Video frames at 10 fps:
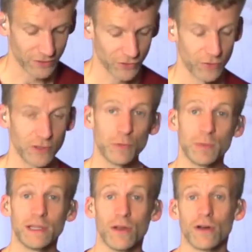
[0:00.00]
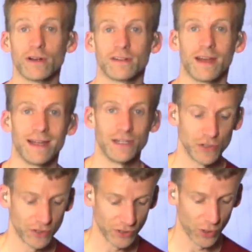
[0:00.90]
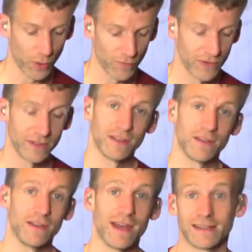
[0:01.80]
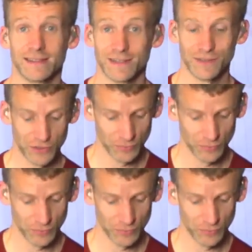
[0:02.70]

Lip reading: And so this will be logged, and you can go over this in the next lesson.